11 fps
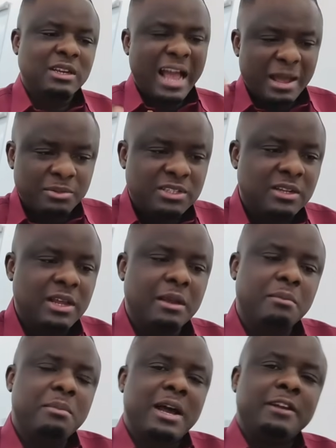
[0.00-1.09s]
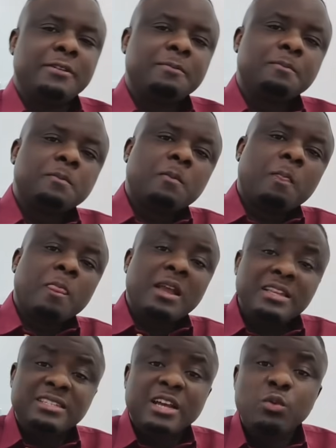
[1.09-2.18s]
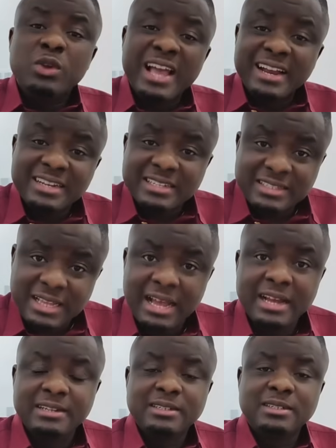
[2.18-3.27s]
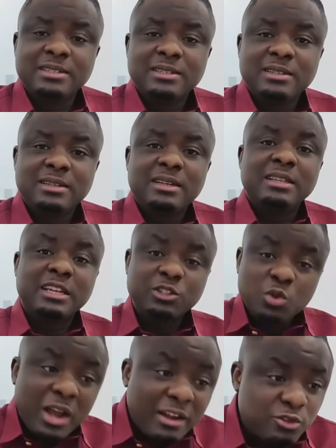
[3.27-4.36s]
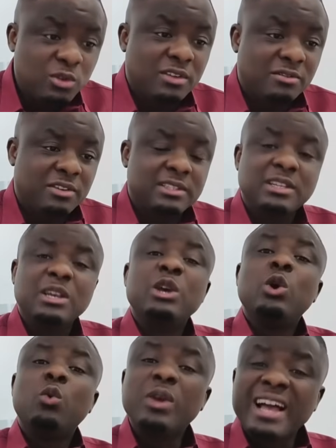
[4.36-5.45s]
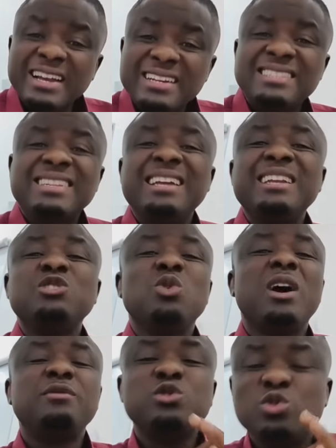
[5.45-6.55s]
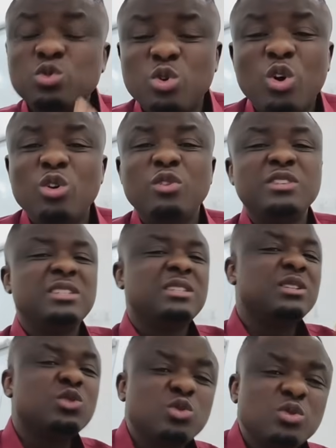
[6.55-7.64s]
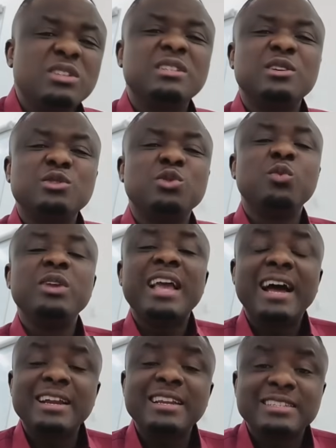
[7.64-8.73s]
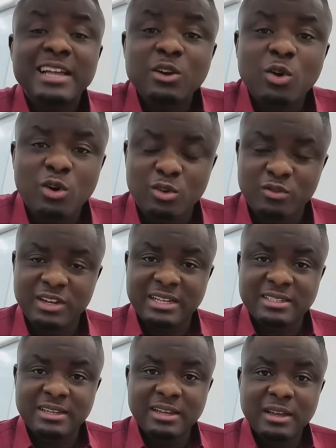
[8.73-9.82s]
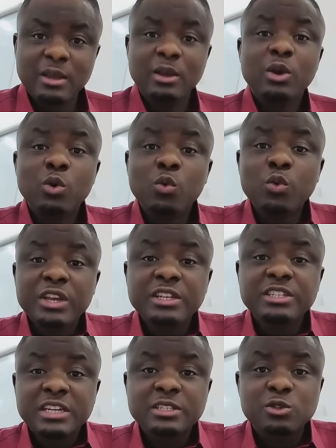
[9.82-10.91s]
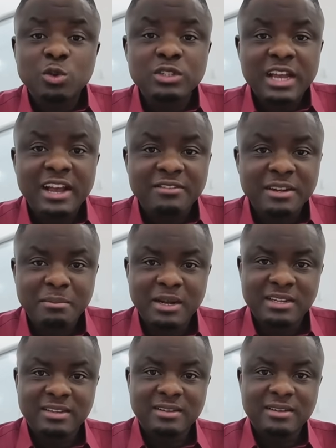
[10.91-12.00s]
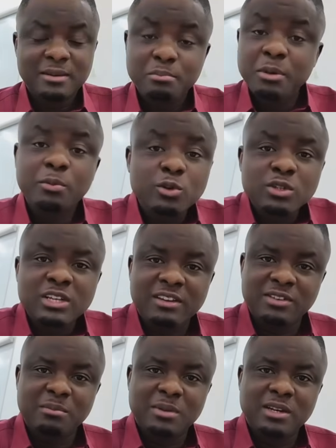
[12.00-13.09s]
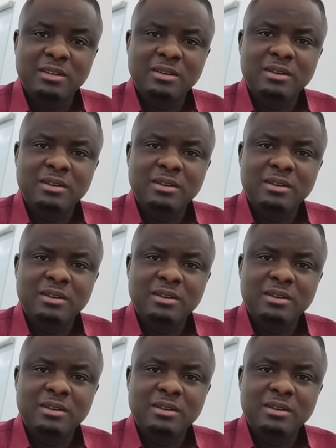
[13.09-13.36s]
I'm still mad. He said, "We understand that you have to invest. We understand that you have to do all of these things, do this and this. We understand all of that. We just don't have the money. People don't have the money."